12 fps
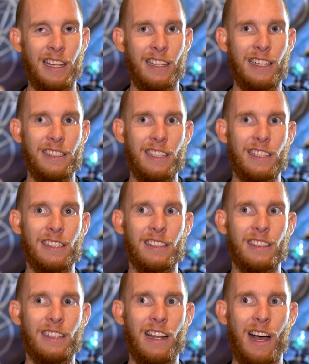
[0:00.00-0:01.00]
This is
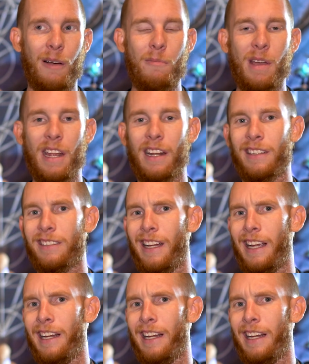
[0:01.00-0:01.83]
not meant as